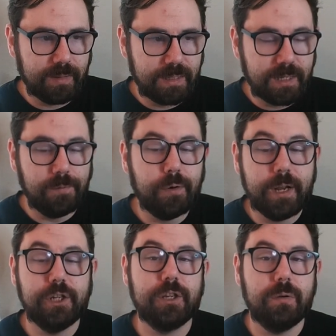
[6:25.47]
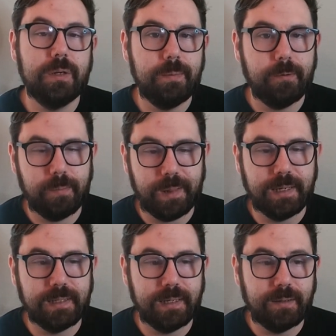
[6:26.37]
Silver Age is going to be
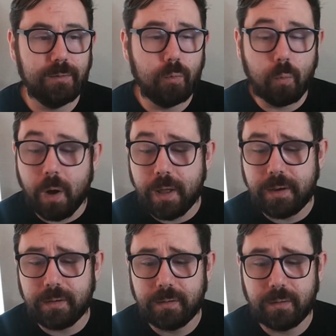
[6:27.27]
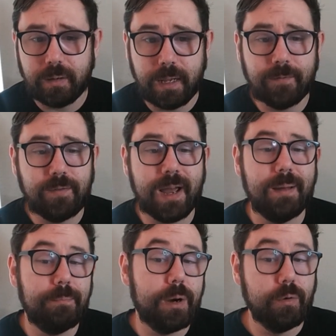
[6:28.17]
replacing one, if
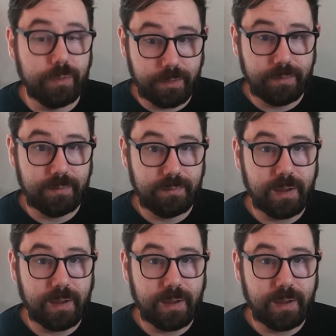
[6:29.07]
not both,